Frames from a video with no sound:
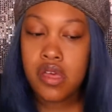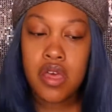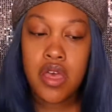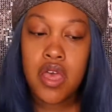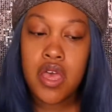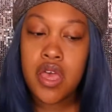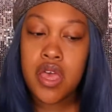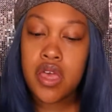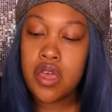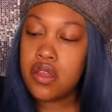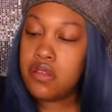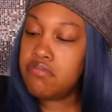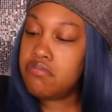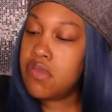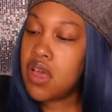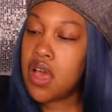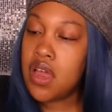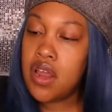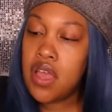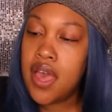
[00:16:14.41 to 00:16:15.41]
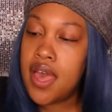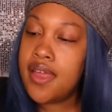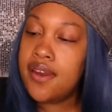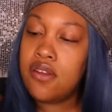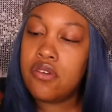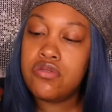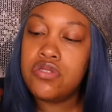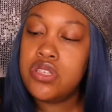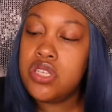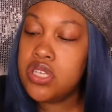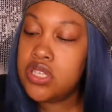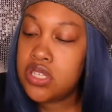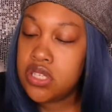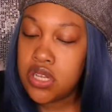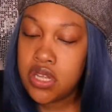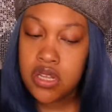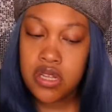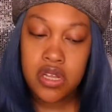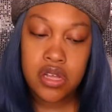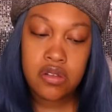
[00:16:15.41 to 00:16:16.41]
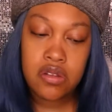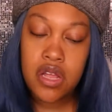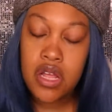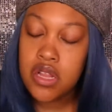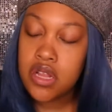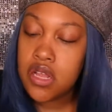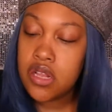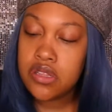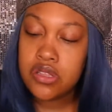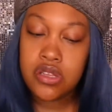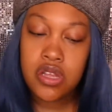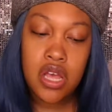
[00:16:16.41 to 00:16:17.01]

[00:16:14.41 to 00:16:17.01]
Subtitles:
And I didn't add no seasoning, no nothing.